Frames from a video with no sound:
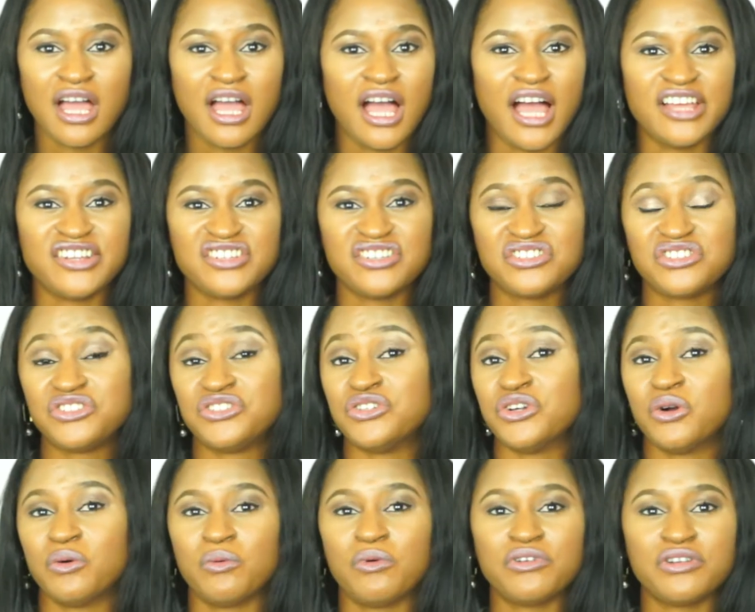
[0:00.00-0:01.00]
I just
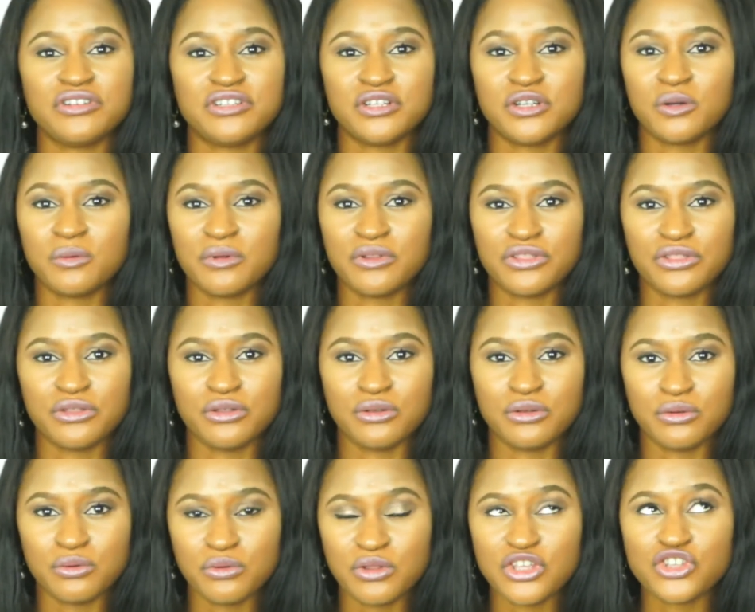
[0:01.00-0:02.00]
don't want to deal with
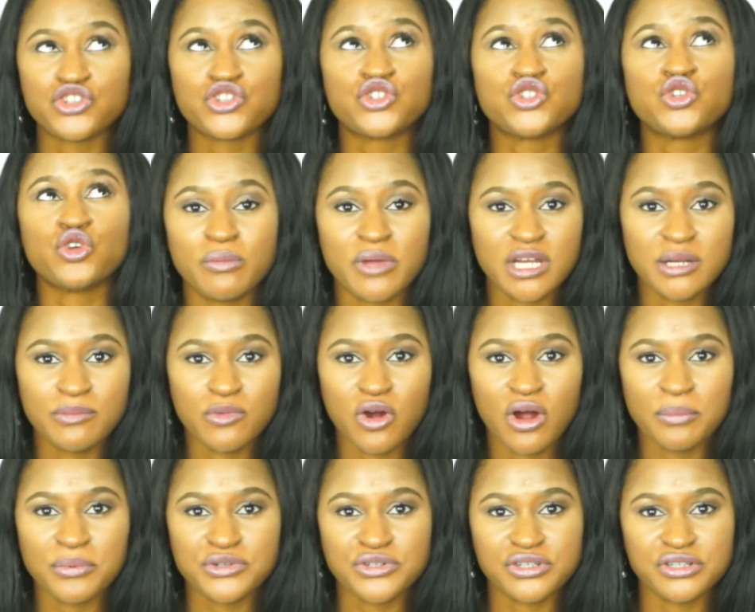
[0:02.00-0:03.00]
you. There's so many more
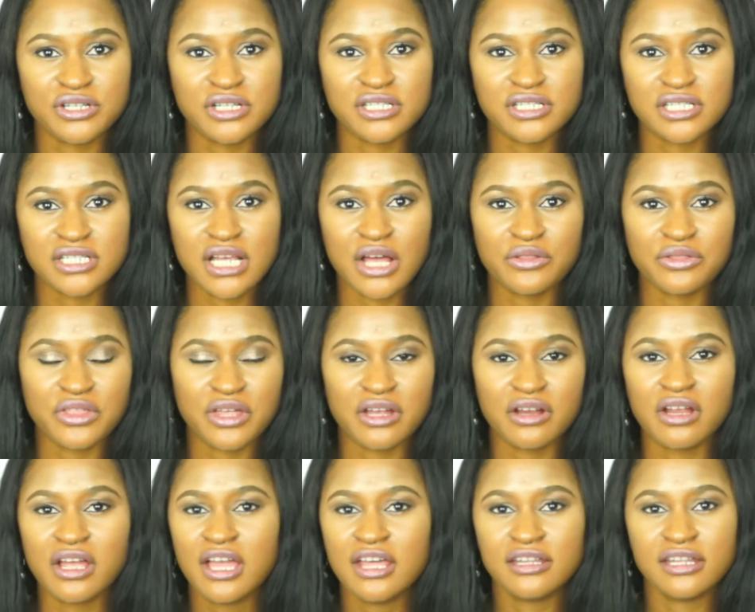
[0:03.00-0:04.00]
opportunities out
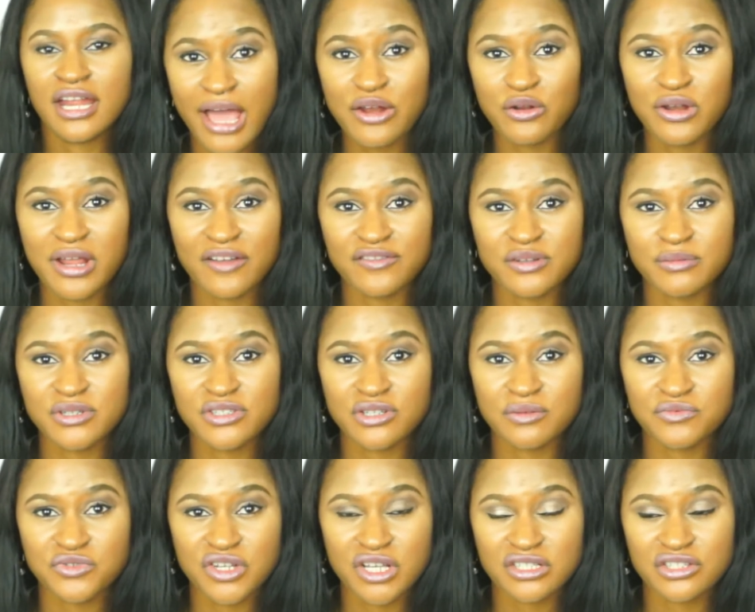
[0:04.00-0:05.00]
there that I don't have to be
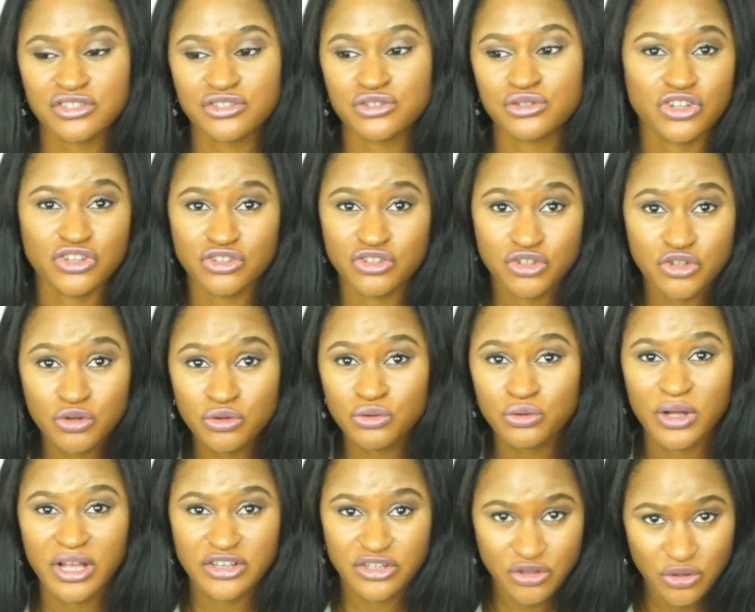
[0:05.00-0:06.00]
subjected to you
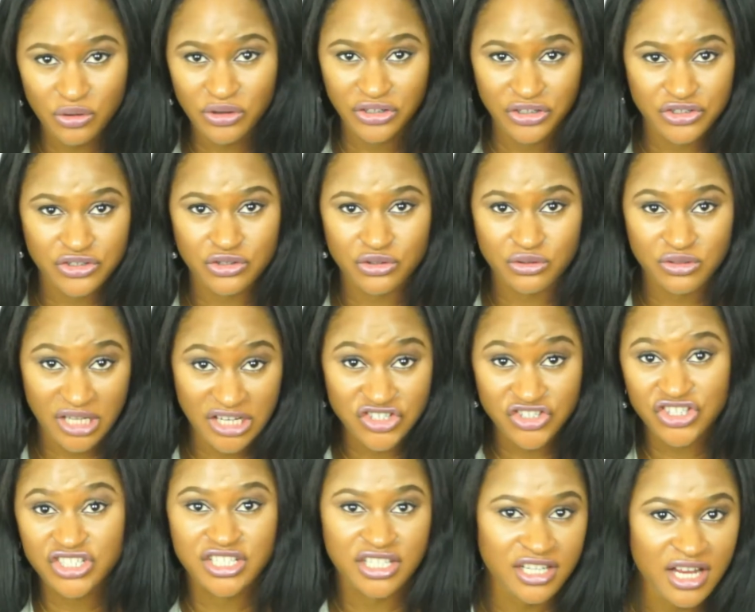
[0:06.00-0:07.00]
and your issues. And
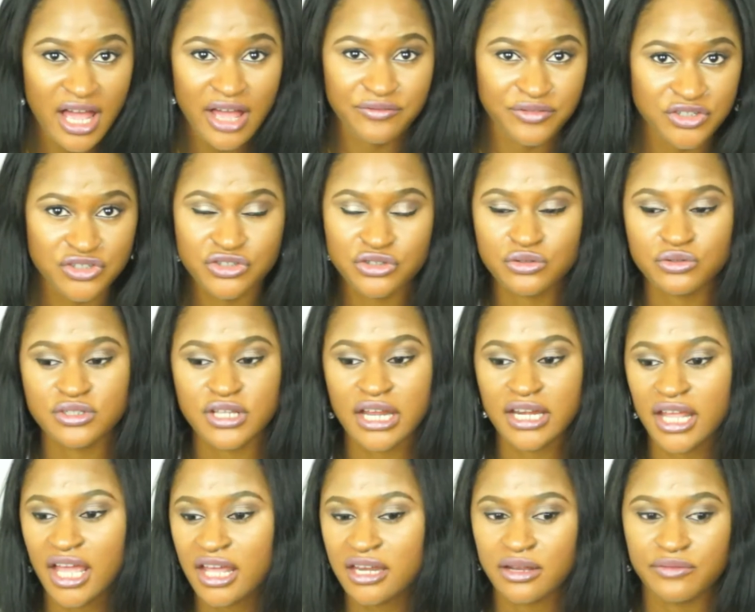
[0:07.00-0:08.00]
she did have issues. At
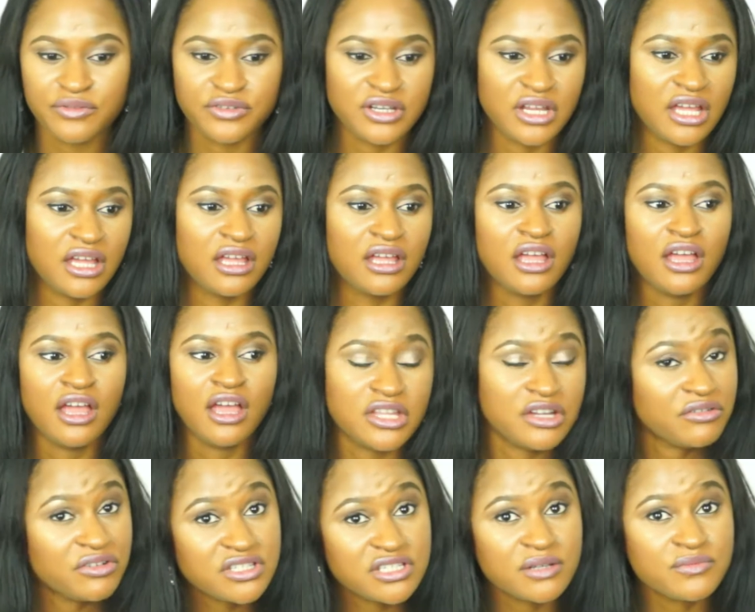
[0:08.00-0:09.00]
the end of the day,
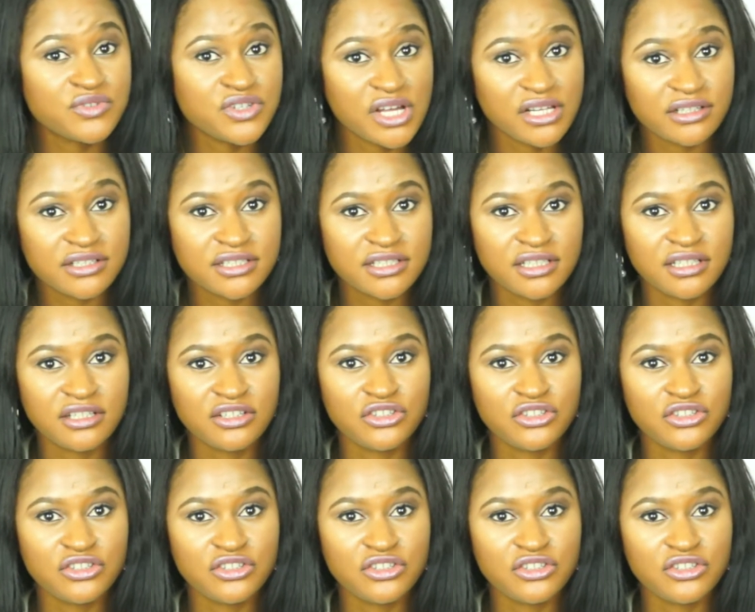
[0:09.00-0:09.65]
there is some jealousy.